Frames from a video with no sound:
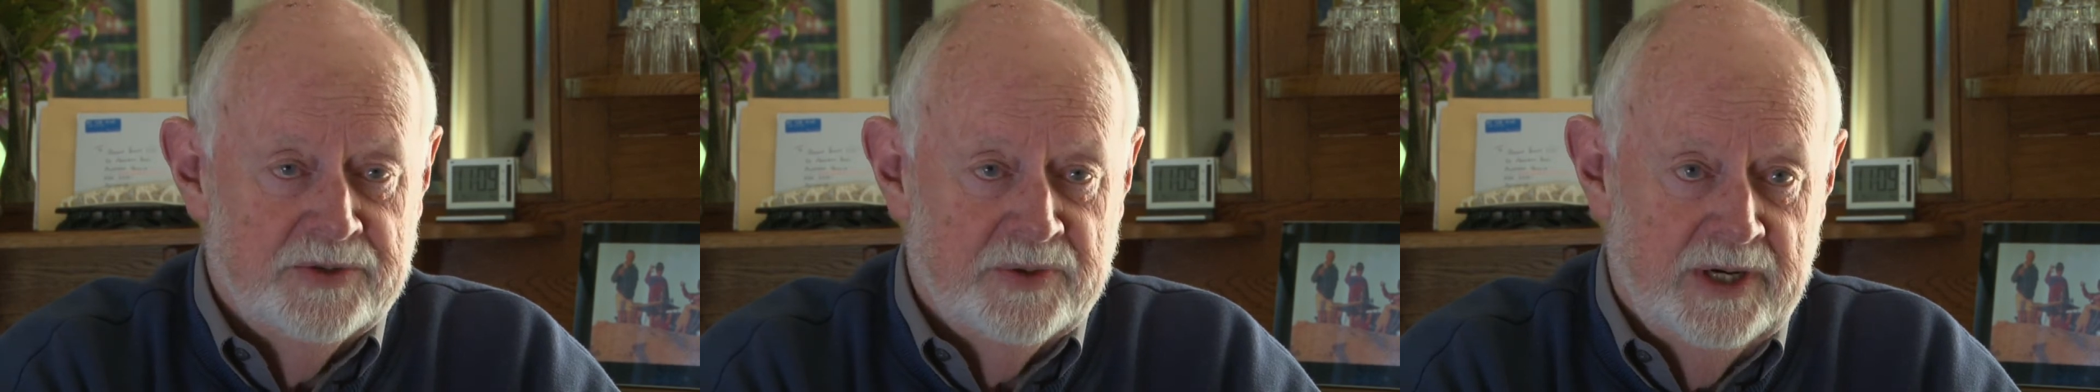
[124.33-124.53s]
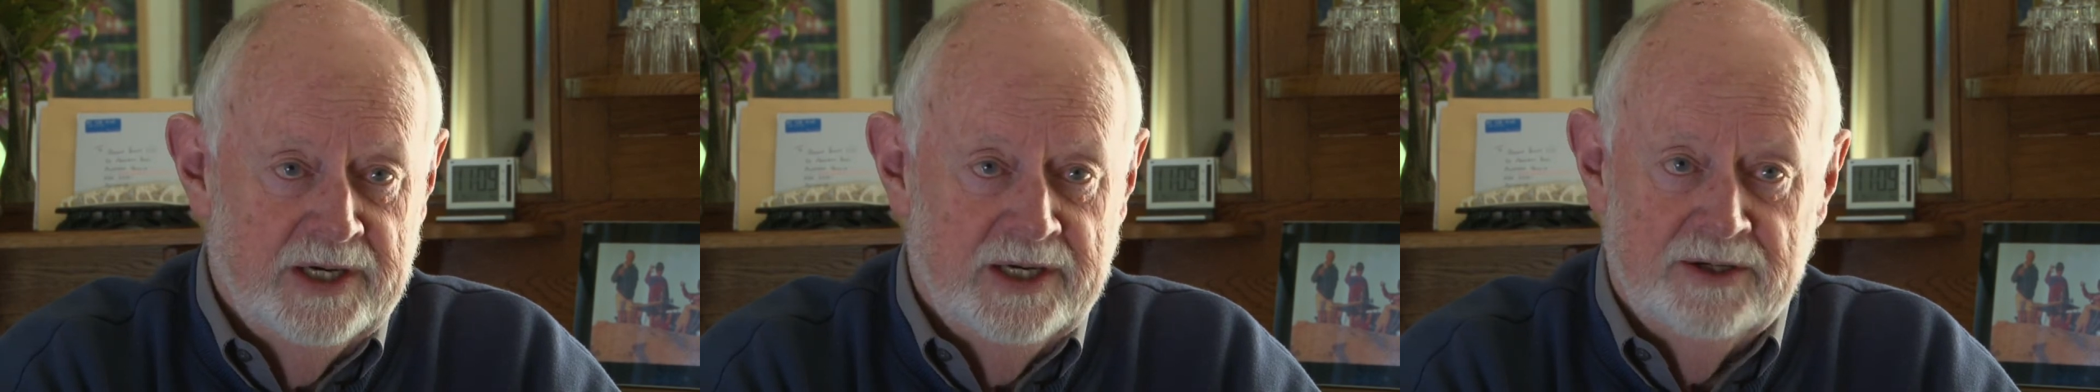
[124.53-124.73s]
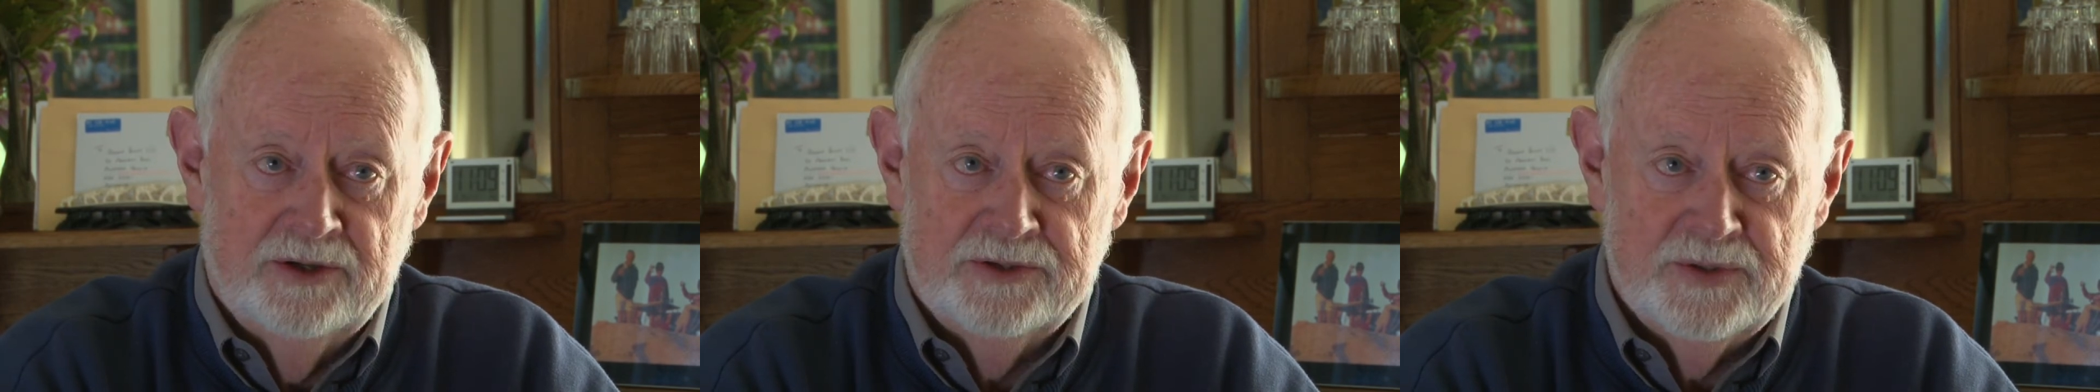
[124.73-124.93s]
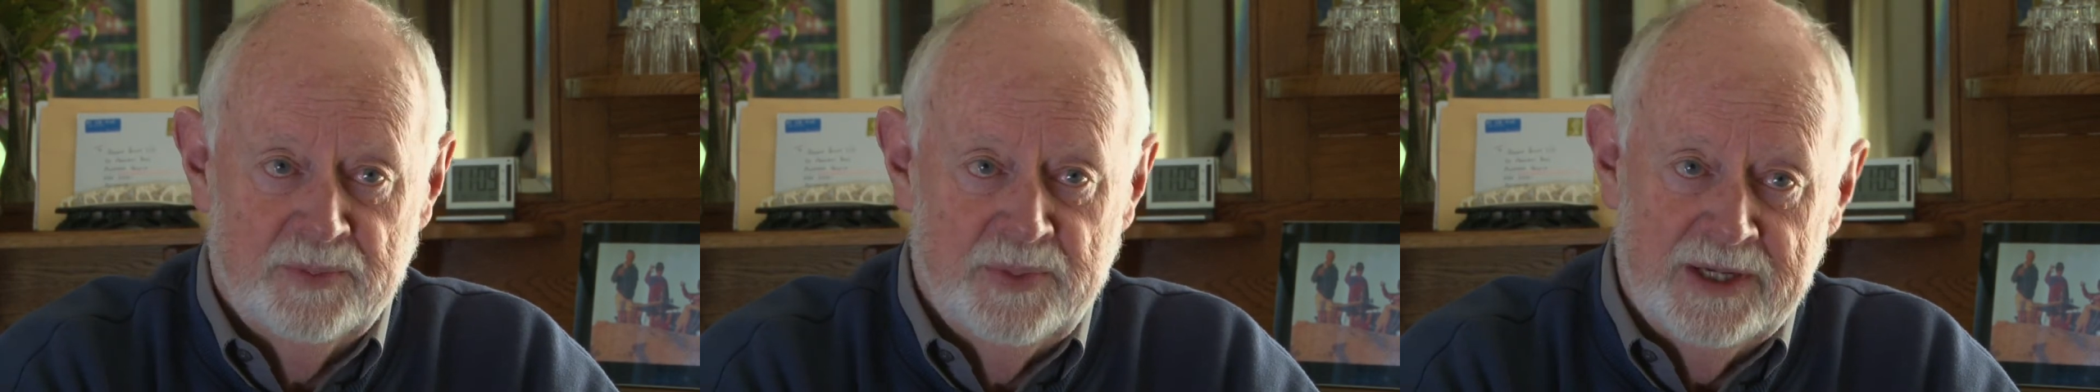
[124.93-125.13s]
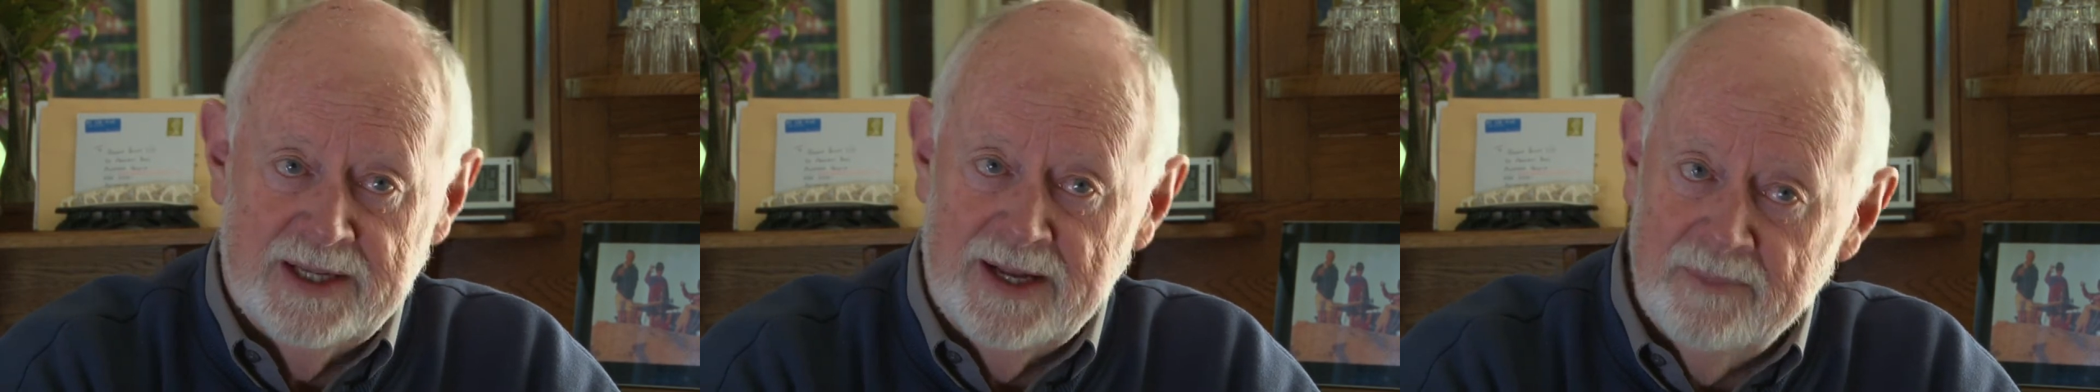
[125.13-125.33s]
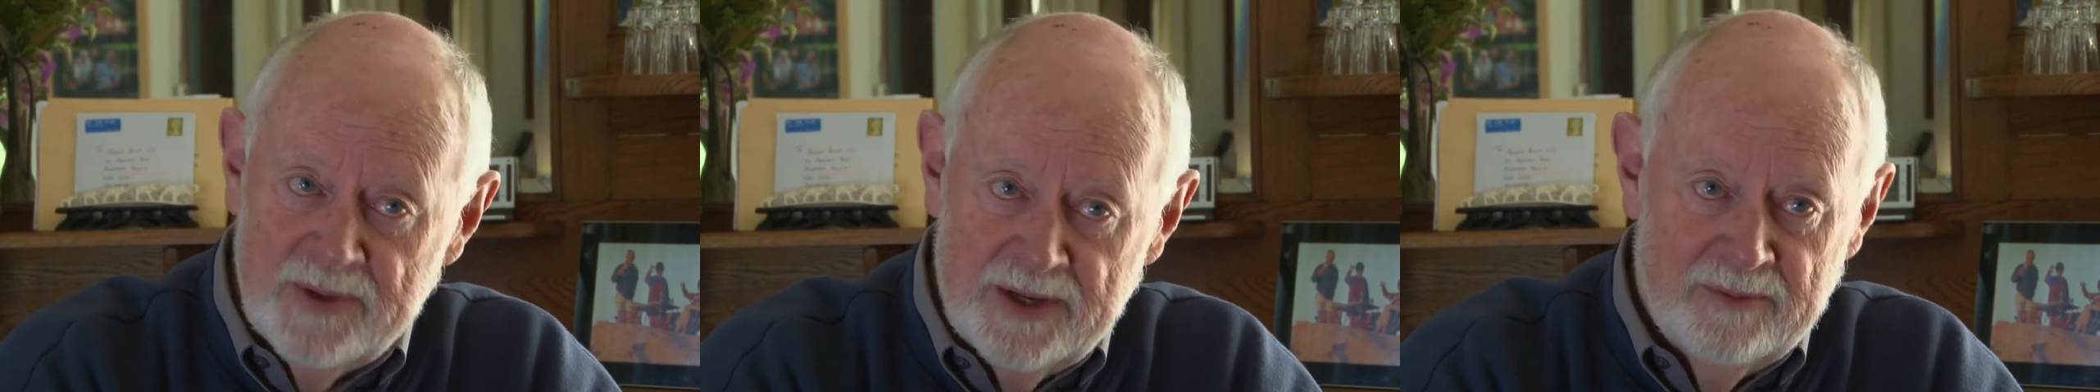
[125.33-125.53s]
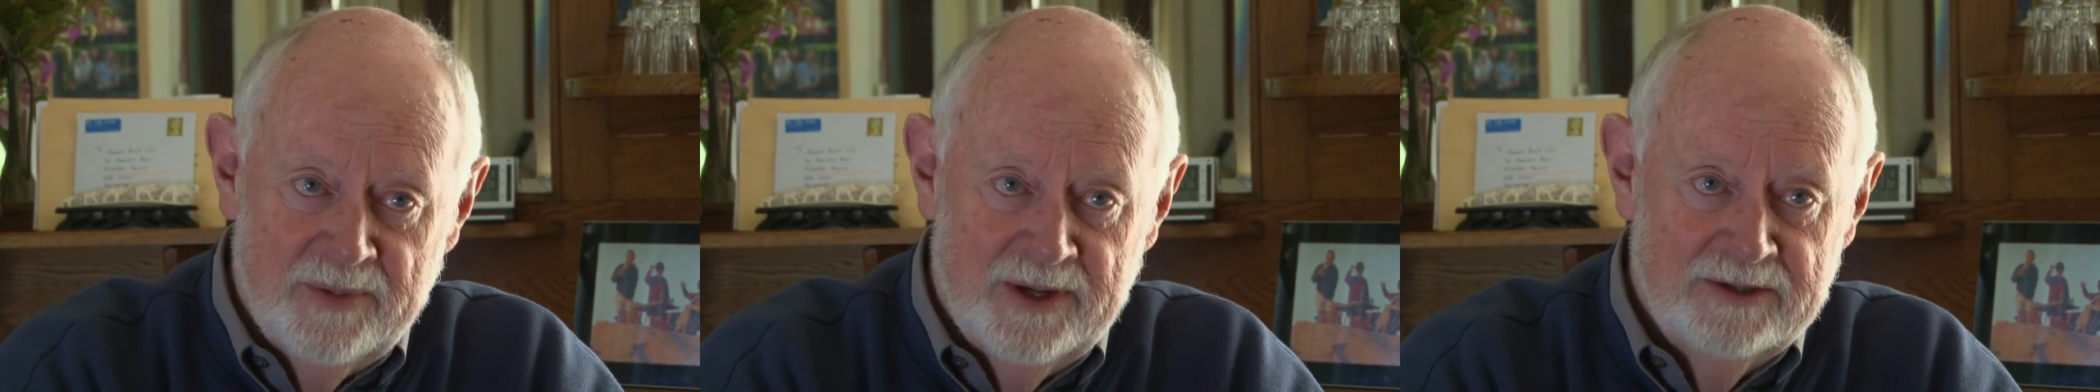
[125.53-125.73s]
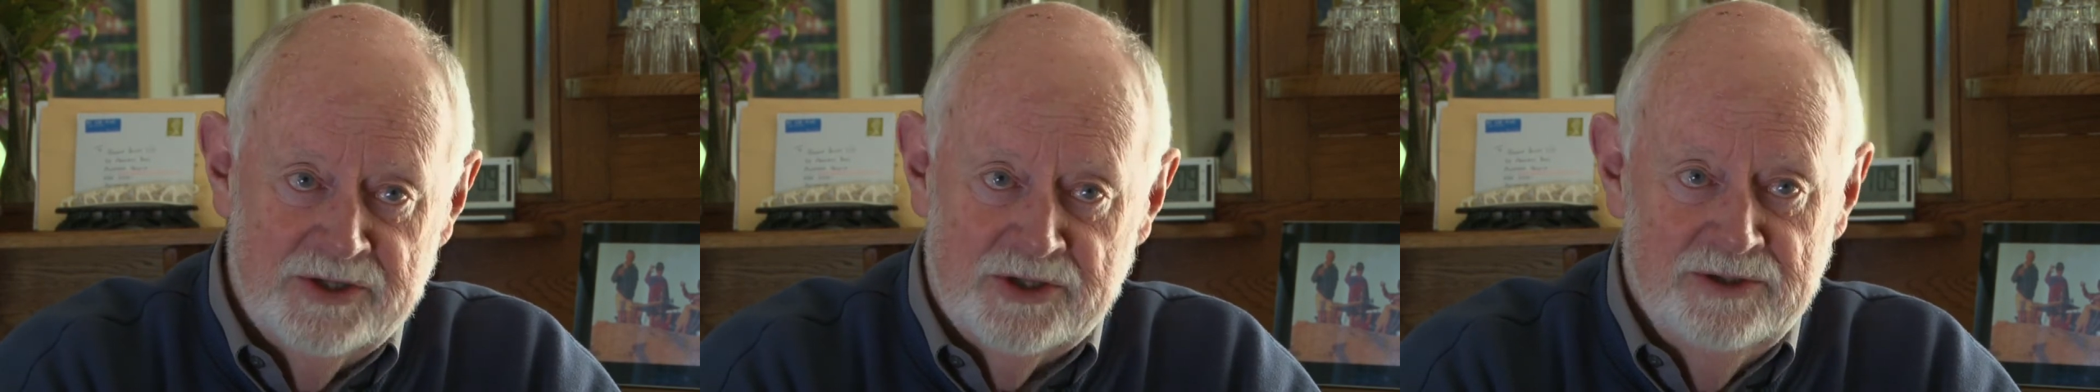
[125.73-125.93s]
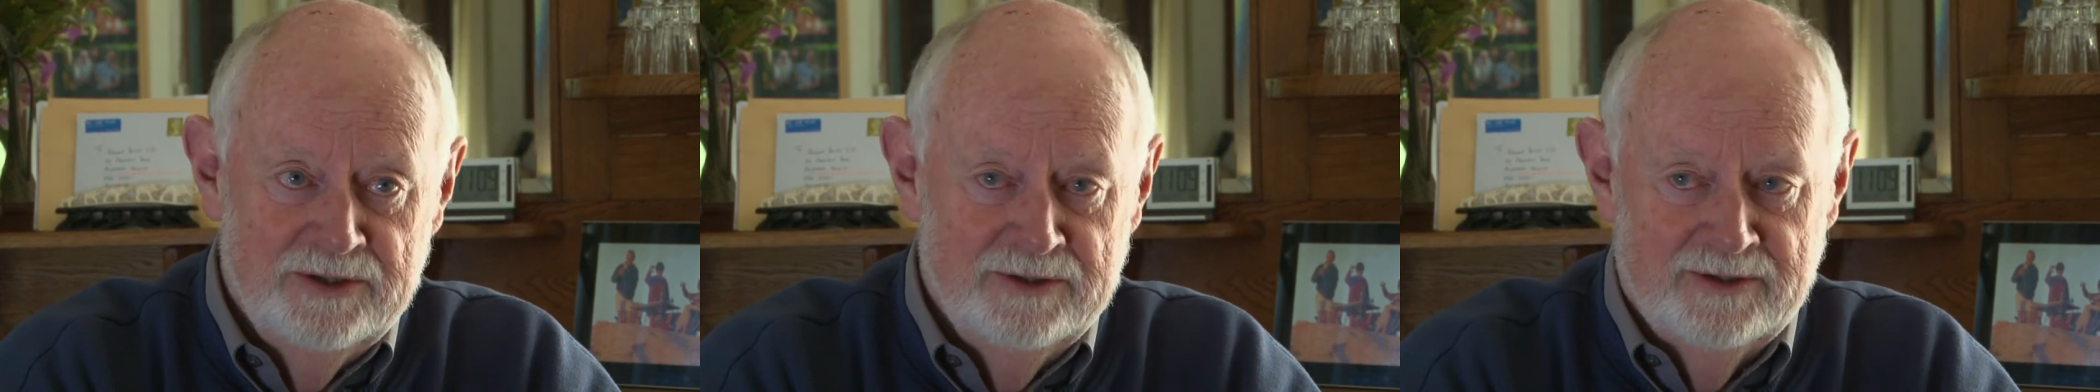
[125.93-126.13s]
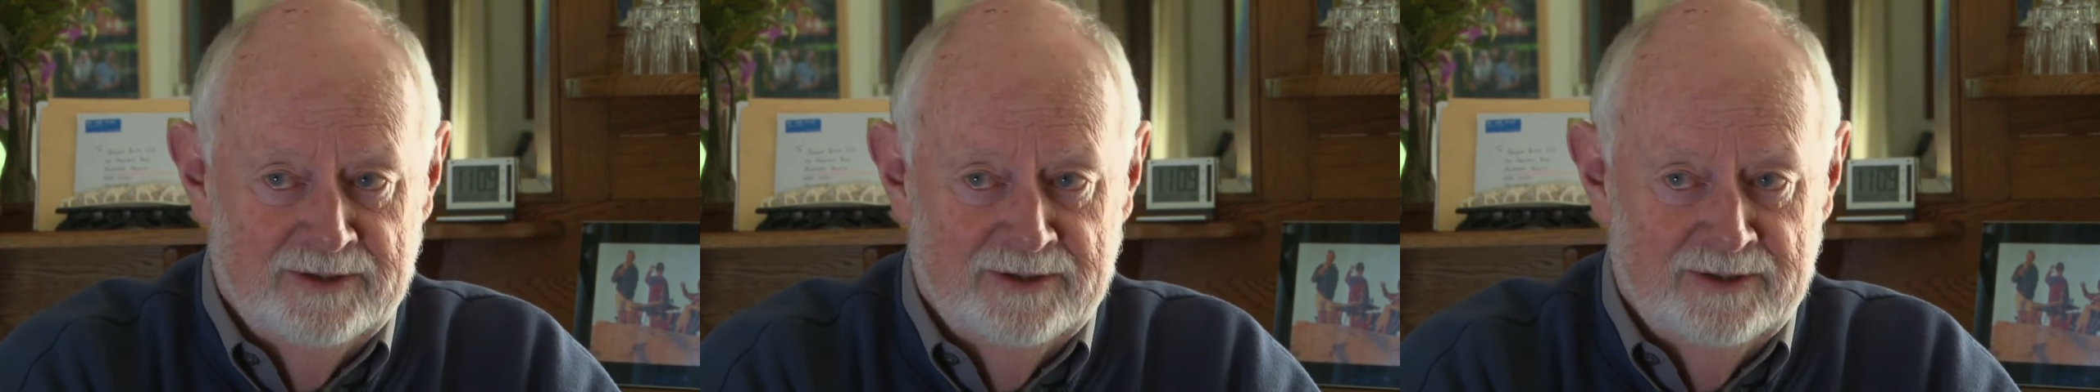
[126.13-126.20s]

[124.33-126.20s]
training not to pick up that emotion.